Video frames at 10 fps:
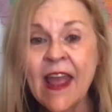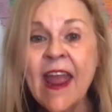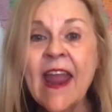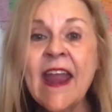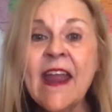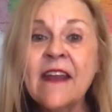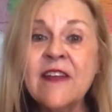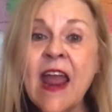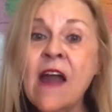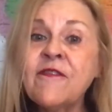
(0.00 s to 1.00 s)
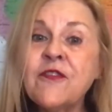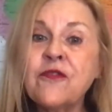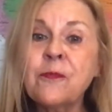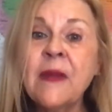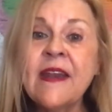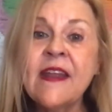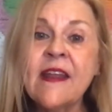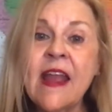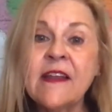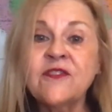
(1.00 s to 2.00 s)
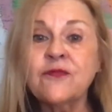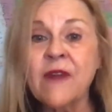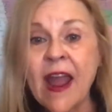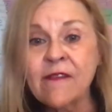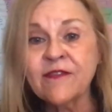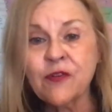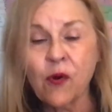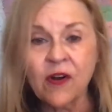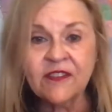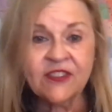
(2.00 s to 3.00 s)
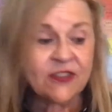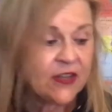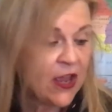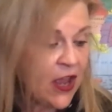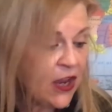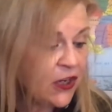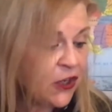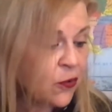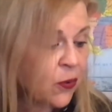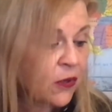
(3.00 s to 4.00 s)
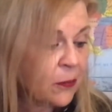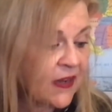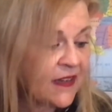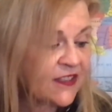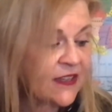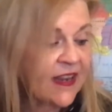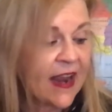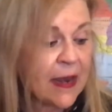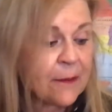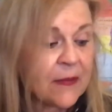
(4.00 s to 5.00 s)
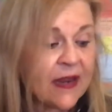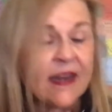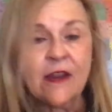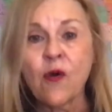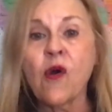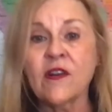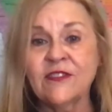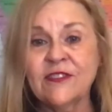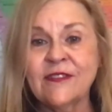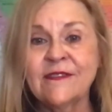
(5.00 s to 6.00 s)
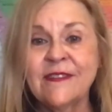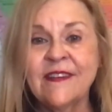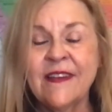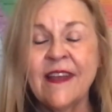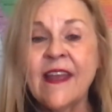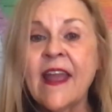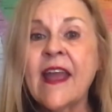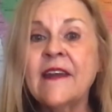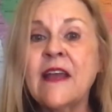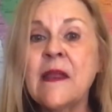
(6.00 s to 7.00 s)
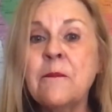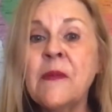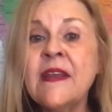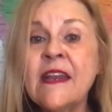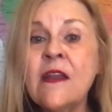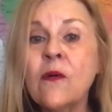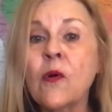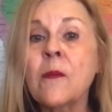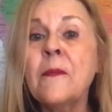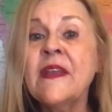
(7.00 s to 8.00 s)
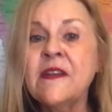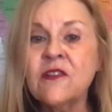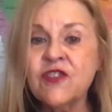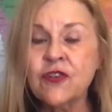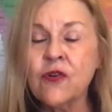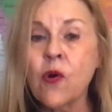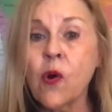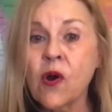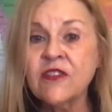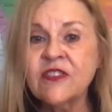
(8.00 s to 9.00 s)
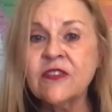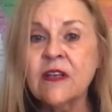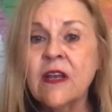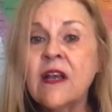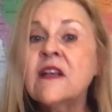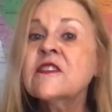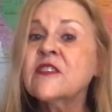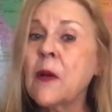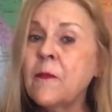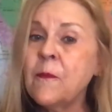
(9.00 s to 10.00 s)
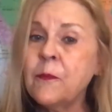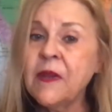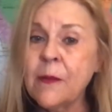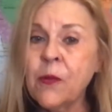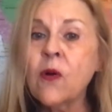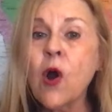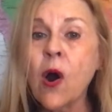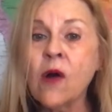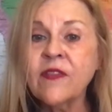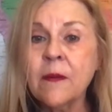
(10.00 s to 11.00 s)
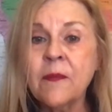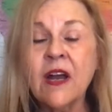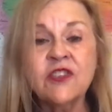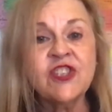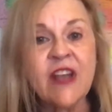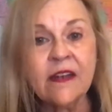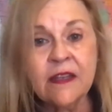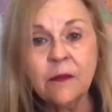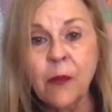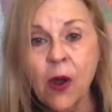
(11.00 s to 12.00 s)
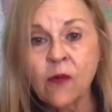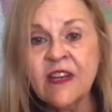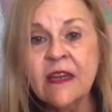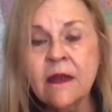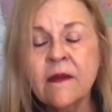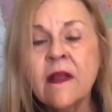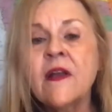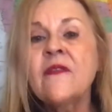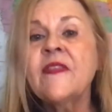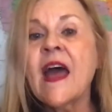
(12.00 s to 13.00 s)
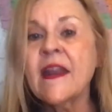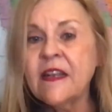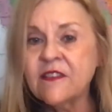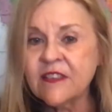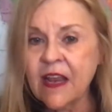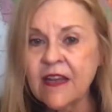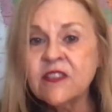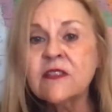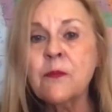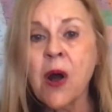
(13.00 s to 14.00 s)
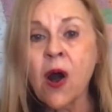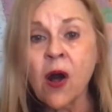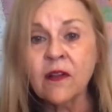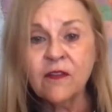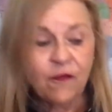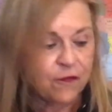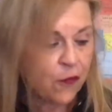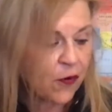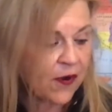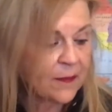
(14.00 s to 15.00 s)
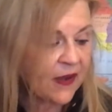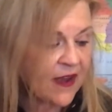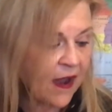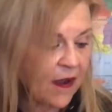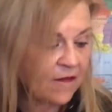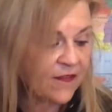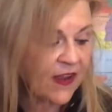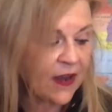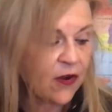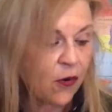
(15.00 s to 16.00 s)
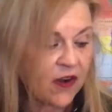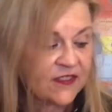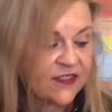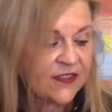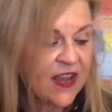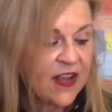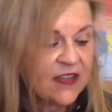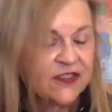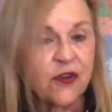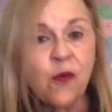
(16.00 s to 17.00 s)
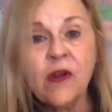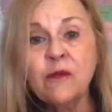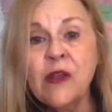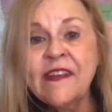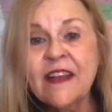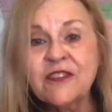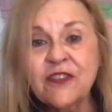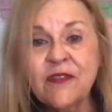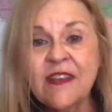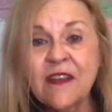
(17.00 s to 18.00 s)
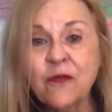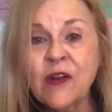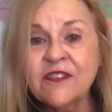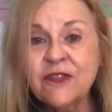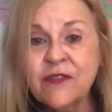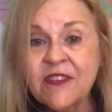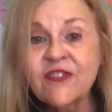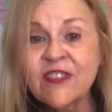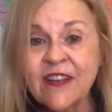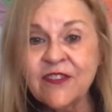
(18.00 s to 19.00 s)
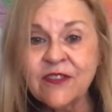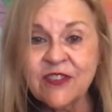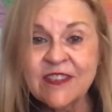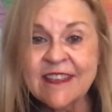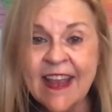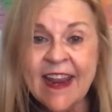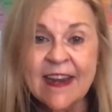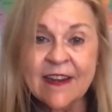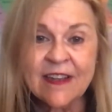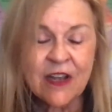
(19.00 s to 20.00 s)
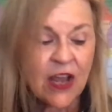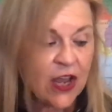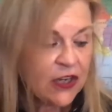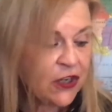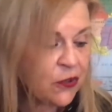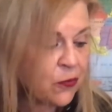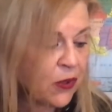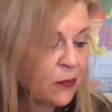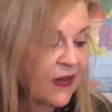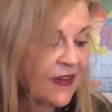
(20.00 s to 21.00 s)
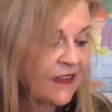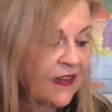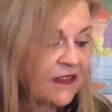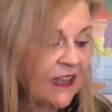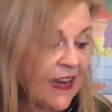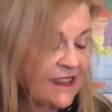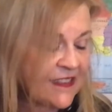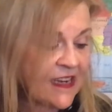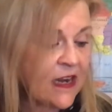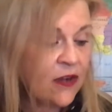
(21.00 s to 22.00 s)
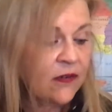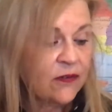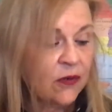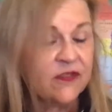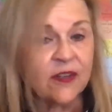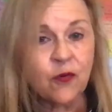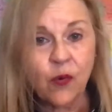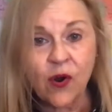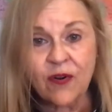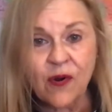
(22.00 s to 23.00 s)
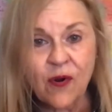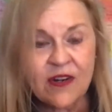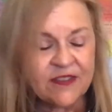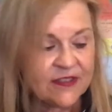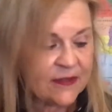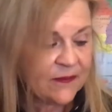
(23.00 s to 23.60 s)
And after meeting a draft horse, you will meet a mini horse. And a mini or miniature horse, some people call them a Shetland pony. That is a small form of a horse. So when we get to the Equestrian Center today, you will meet Lacey, who's a quarter horse.